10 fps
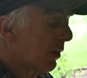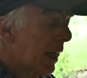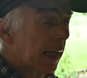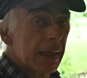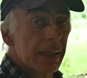the
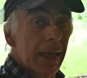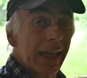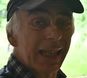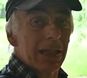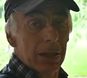deck is
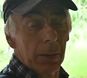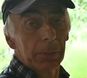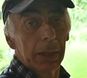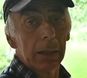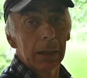hitting
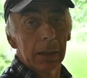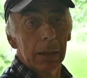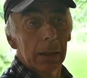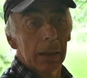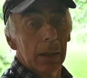something
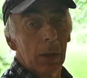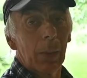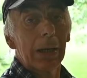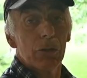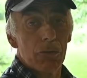while you're